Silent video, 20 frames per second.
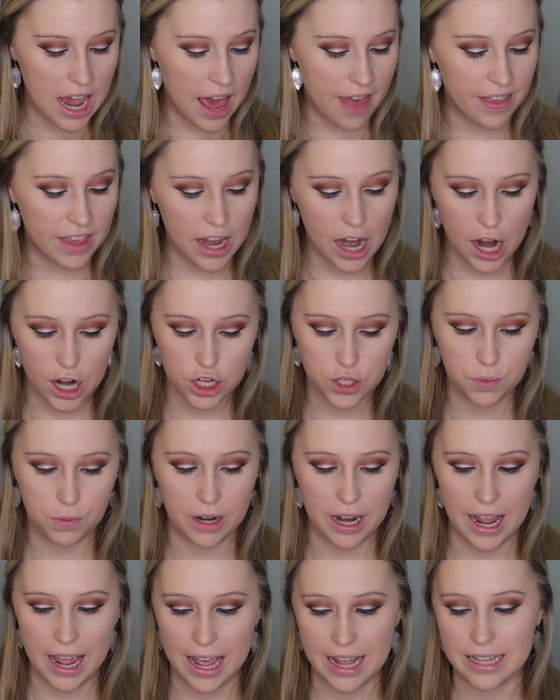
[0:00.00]
And then I just
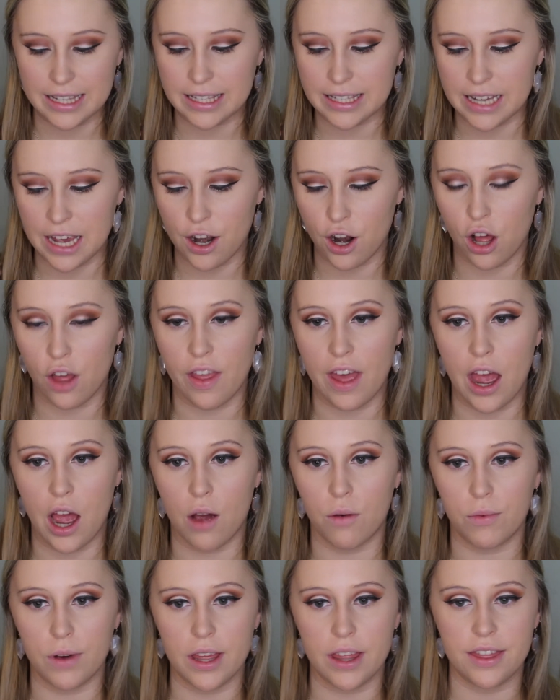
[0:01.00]
went ahead and set all
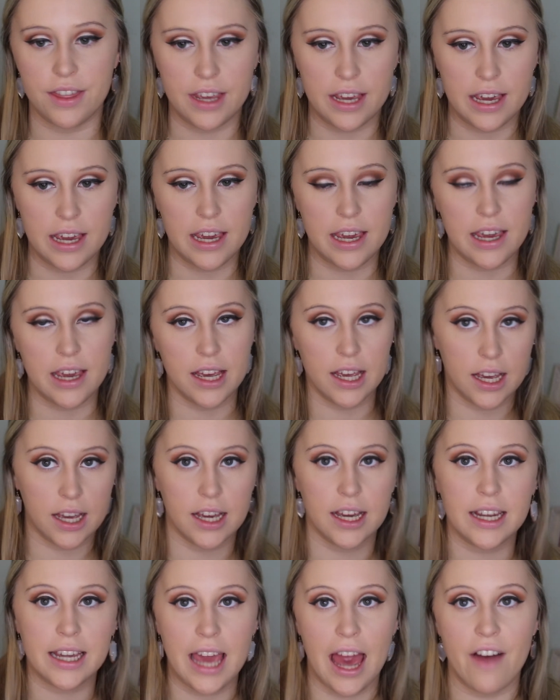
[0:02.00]
that with the
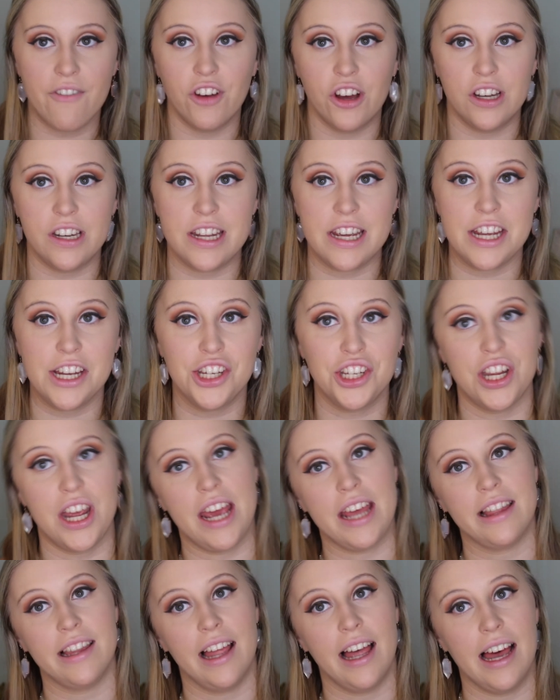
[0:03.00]
Kat Von D
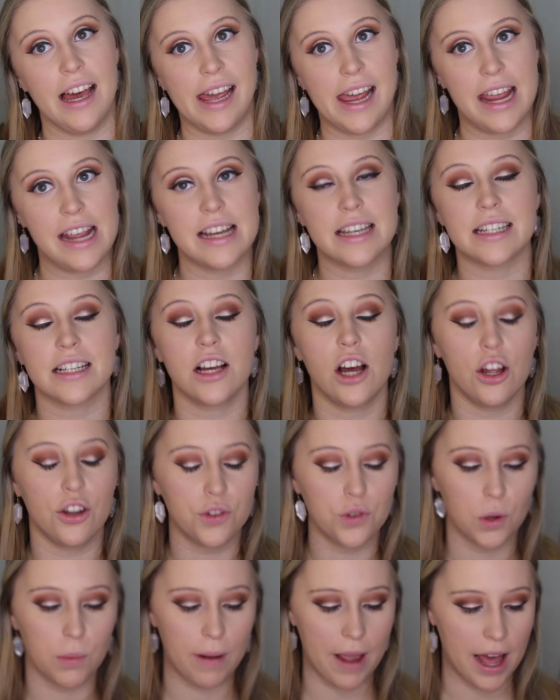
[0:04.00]
Shade Light
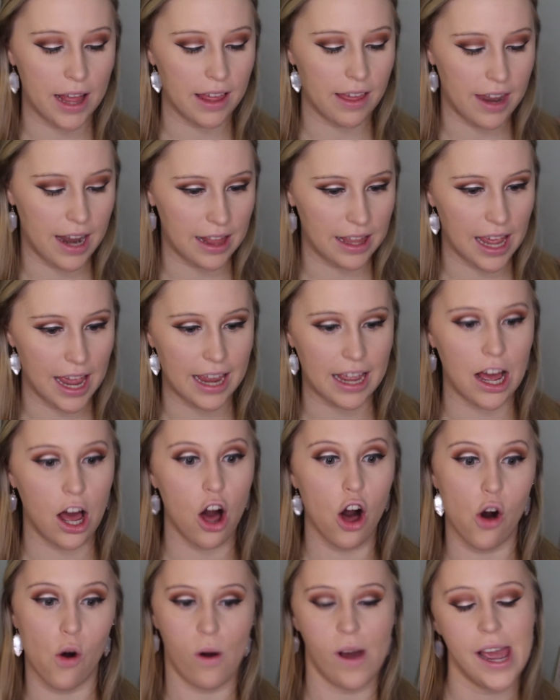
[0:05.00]
contour palette like
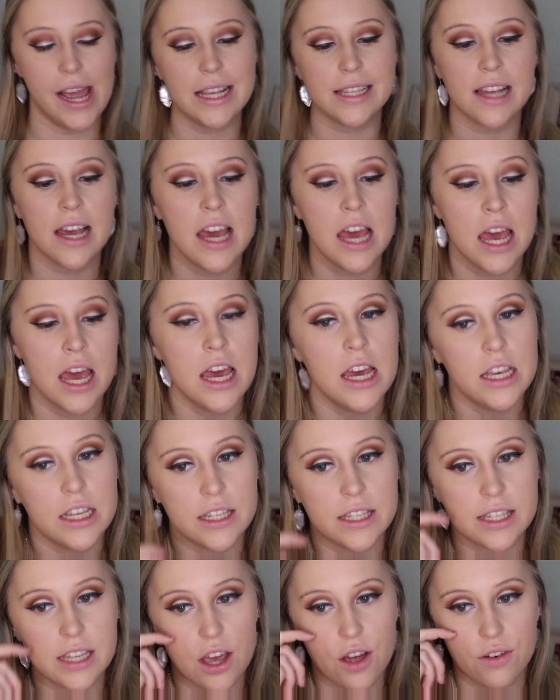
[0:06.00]
always.
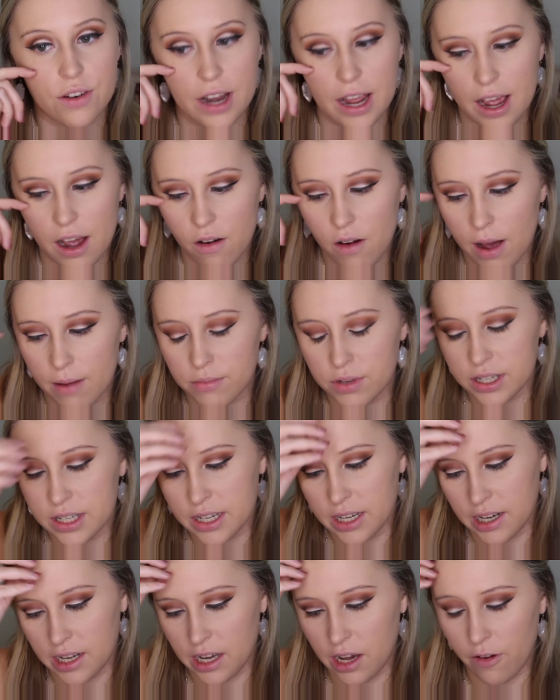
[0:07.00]
So now I'm just
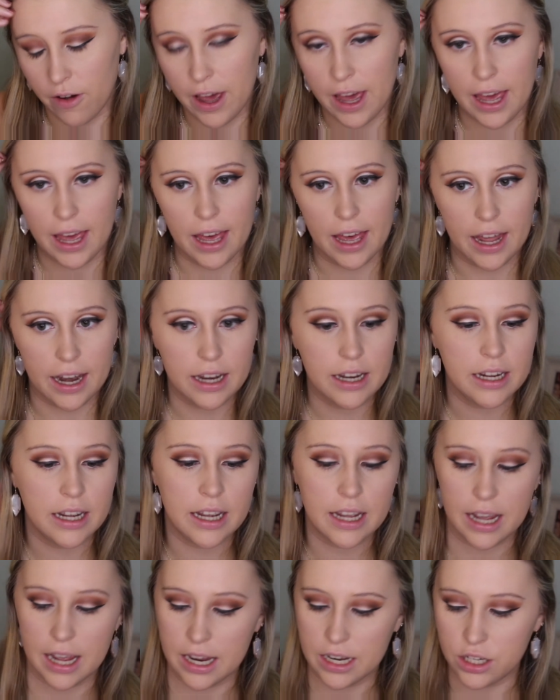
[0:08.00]
going to go ahead
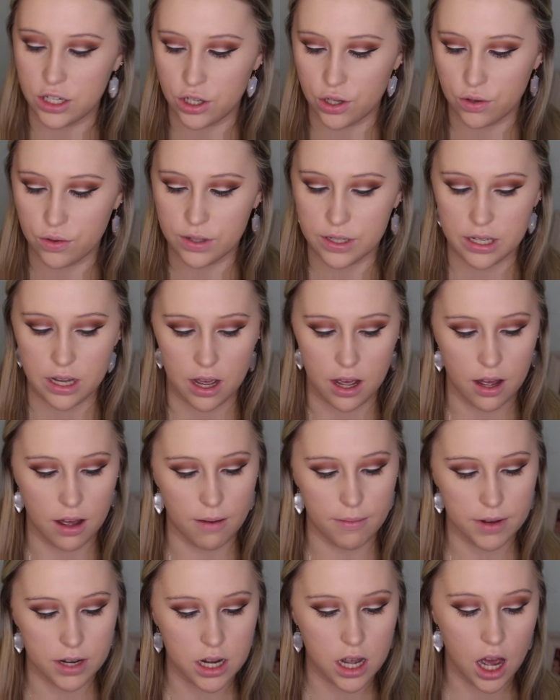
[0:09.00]
and do
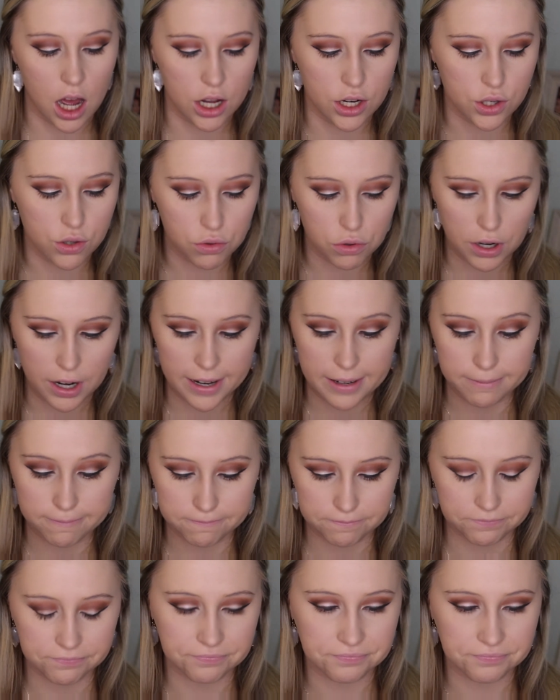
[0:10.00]
some contouring,